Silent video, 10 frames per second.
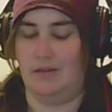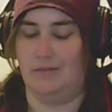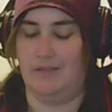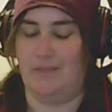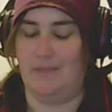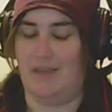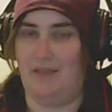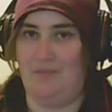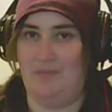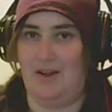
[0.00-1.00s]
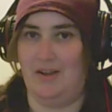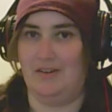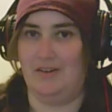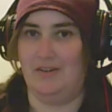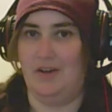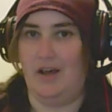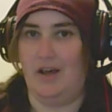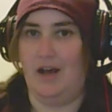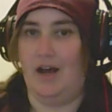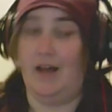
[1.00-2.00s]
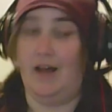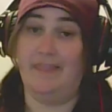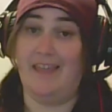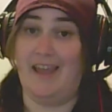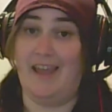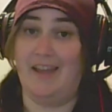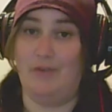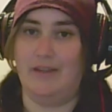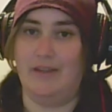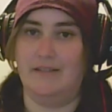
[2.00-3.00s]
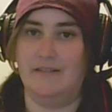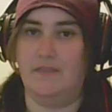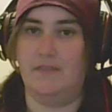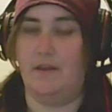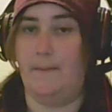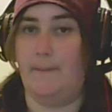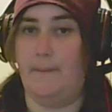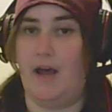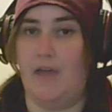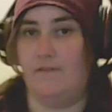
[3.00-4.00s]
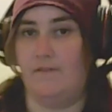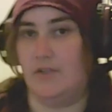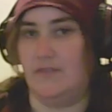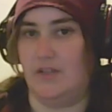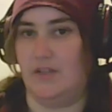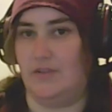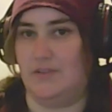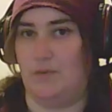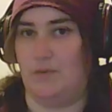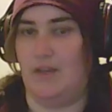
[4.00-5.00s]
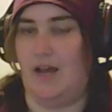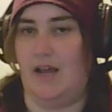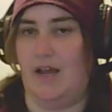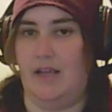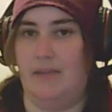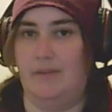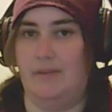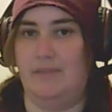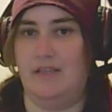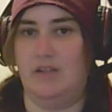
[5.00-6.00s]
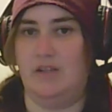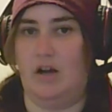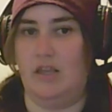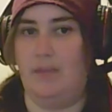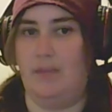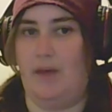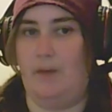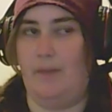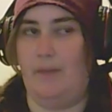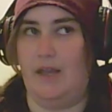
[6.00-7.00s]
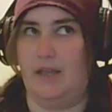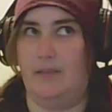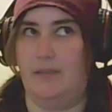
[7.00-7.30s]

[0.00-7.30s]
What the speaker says: keep that in mind. Anyways, my first video this week, I am going to be talking about my